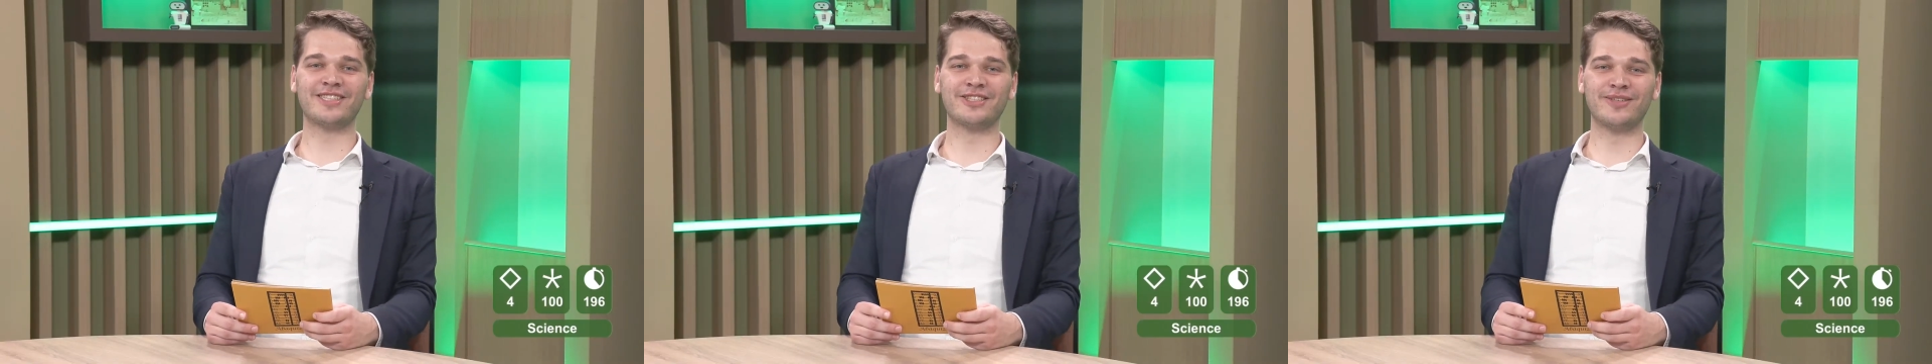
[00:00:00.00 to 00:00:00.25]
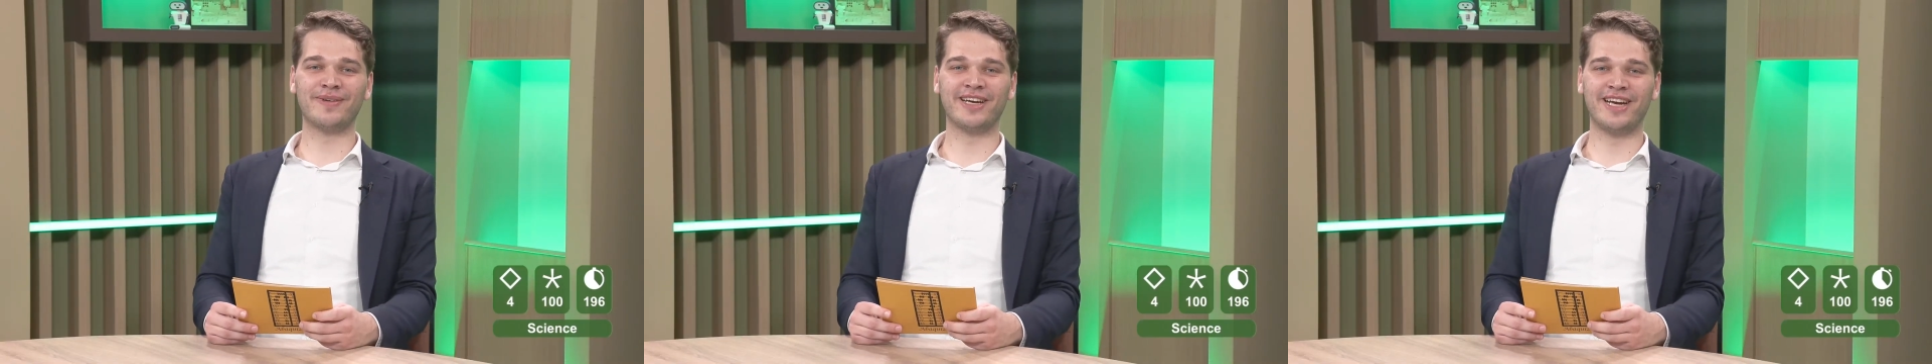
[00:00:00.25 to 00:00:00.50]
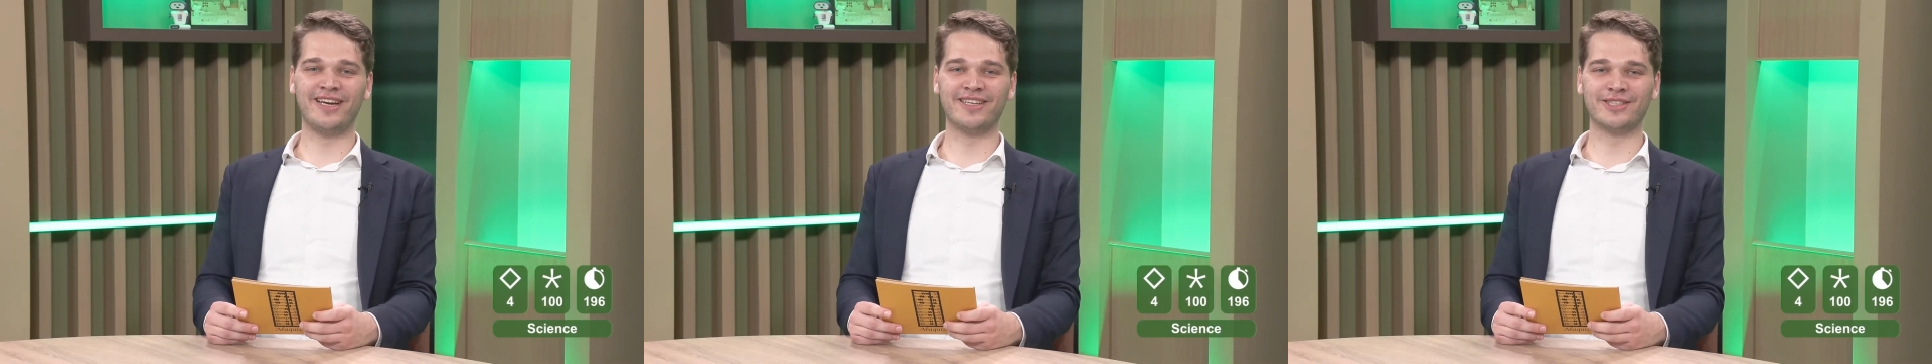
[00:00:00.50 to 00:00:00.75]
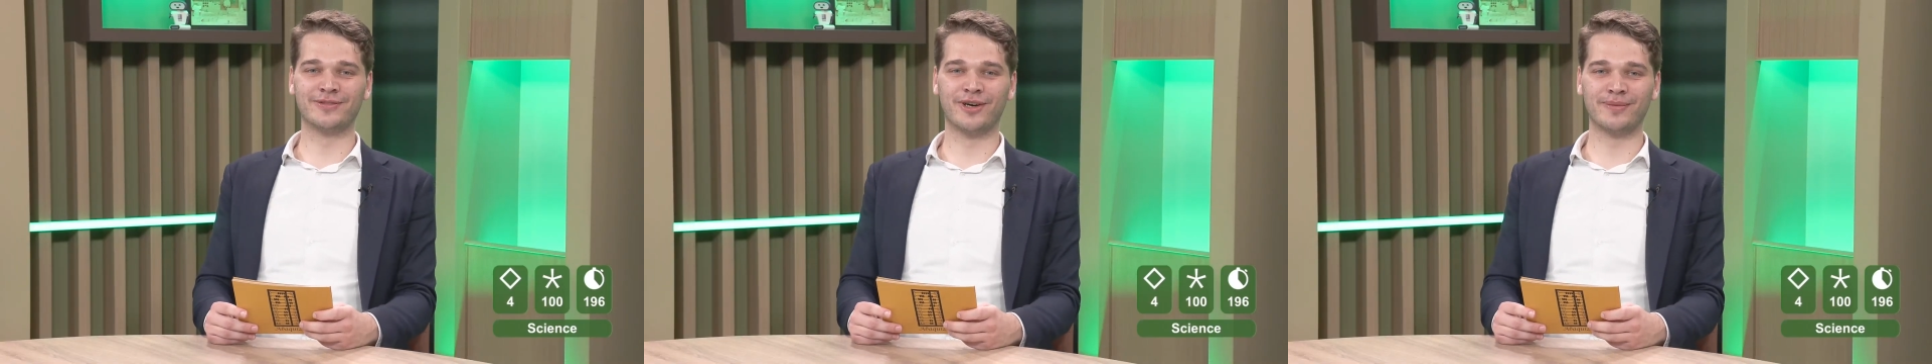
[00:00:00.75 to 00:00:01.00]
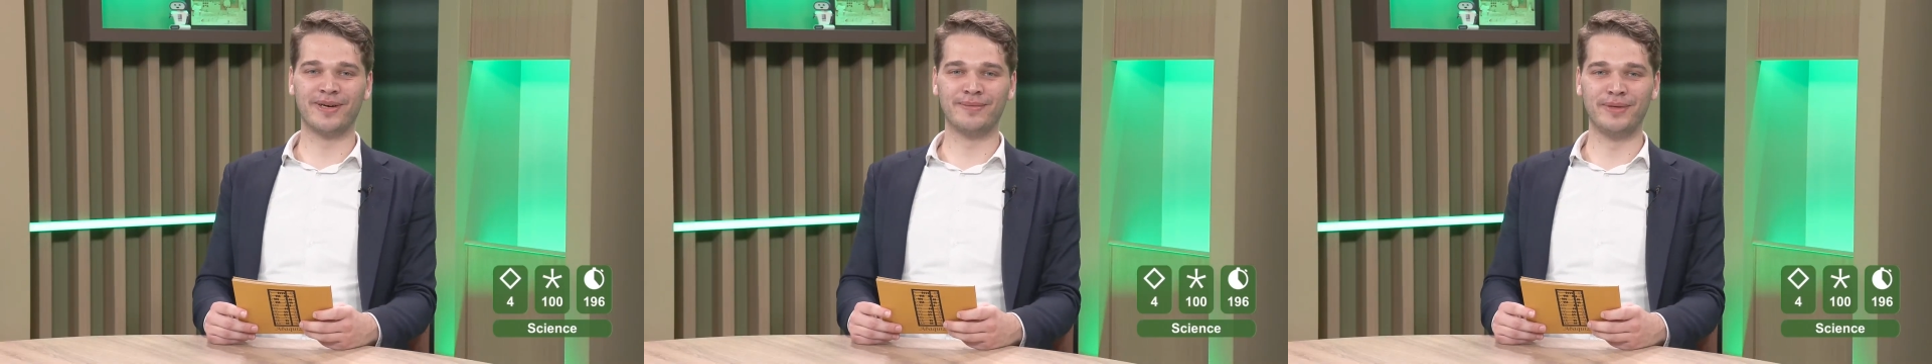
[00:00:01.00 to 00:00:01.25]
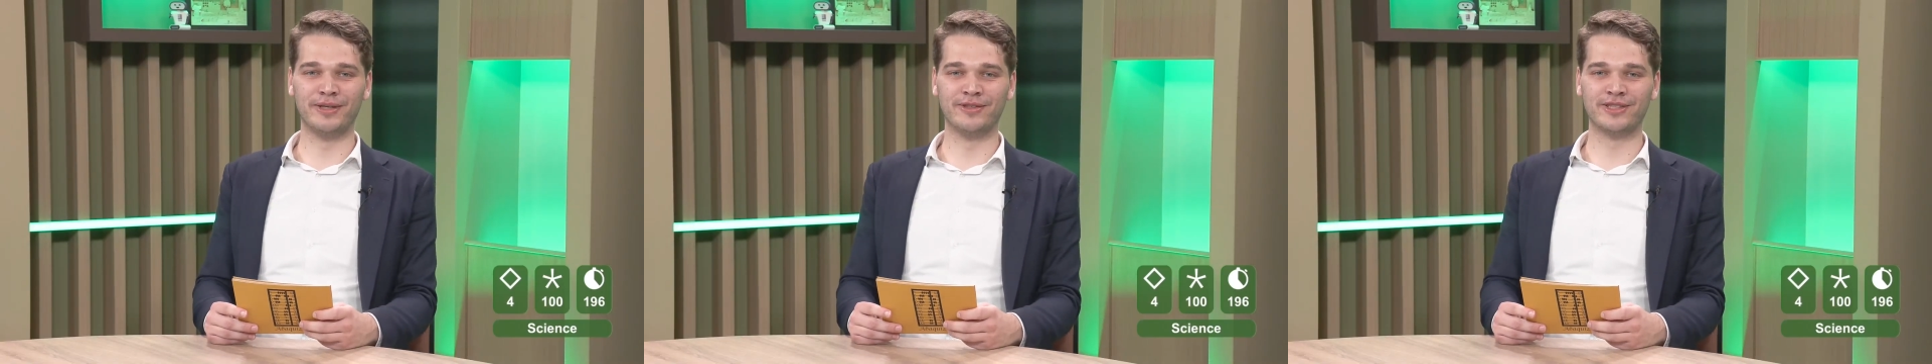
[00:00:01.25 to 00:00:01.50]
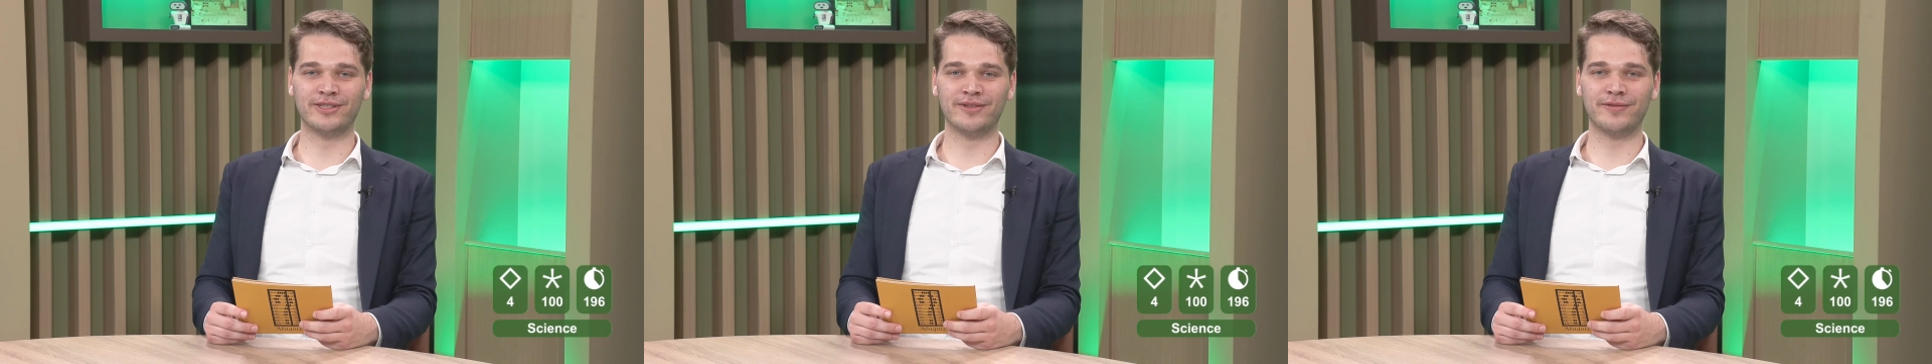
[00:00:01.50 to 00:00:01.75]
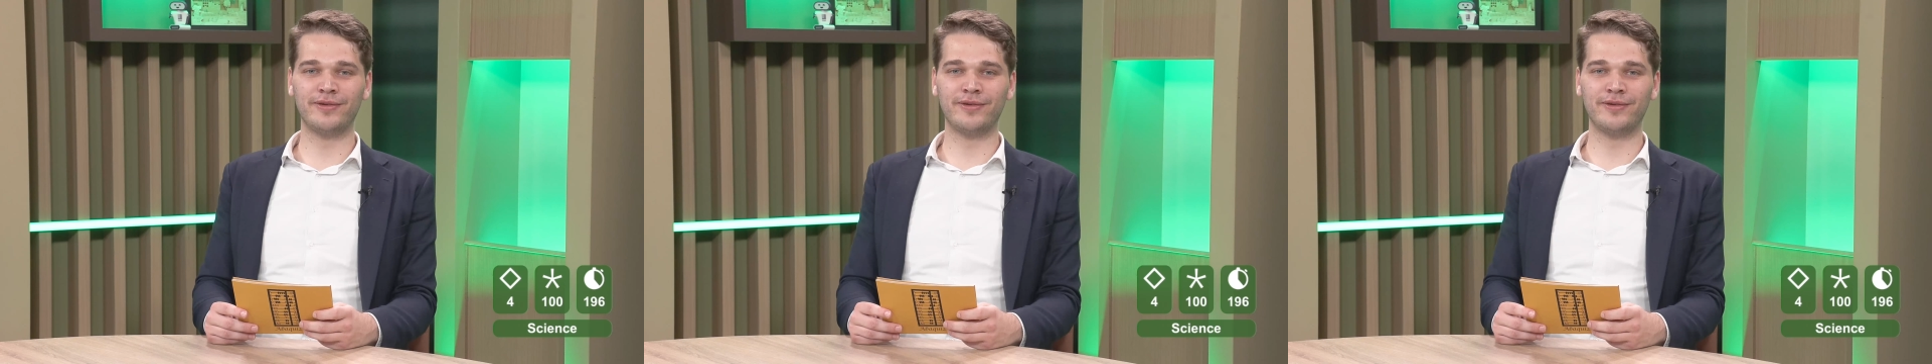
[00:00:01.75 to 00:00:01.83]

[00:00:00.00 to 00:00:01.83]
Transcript: a song by English rock band Muse,